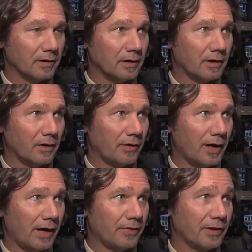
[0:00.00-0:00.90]
you know,
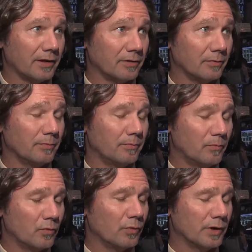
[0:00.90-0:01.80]
I think it'll
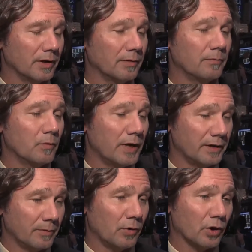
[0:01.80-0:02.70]
really
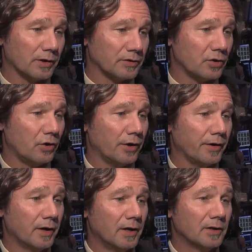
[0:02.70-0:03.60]
hit the markets hard.
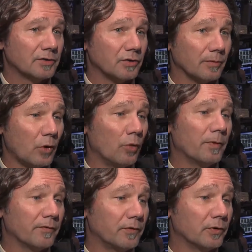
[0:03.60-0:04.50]
So I'm
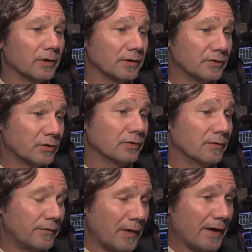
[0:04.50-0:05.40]
hoping for at least good
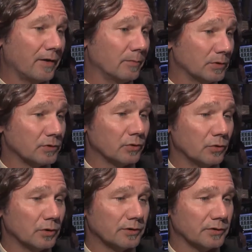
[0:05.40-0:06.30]
flat numbers or,
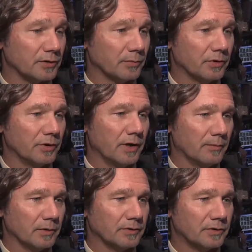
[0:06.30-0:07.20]
or to some good
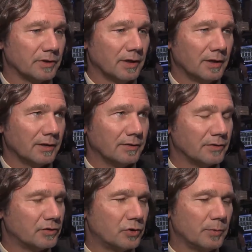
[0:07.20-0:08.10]
numbers because
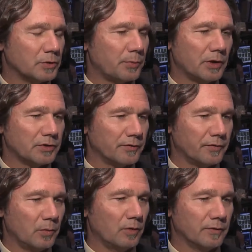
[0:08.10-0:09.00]
there's too much pressure
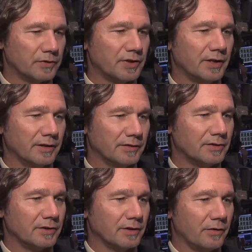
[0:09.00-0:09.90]
from
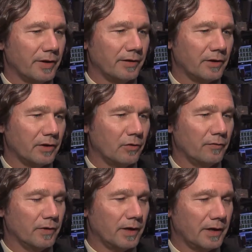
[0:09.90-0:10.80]
overseas. You know, anything
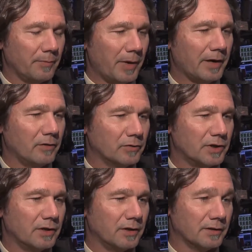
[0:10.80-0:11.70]
over, any bad news
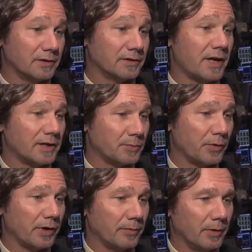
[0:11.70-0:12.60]
here gets
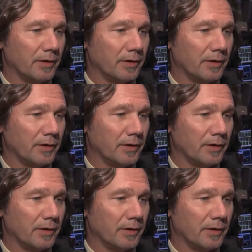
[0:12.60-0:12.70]
exasperated by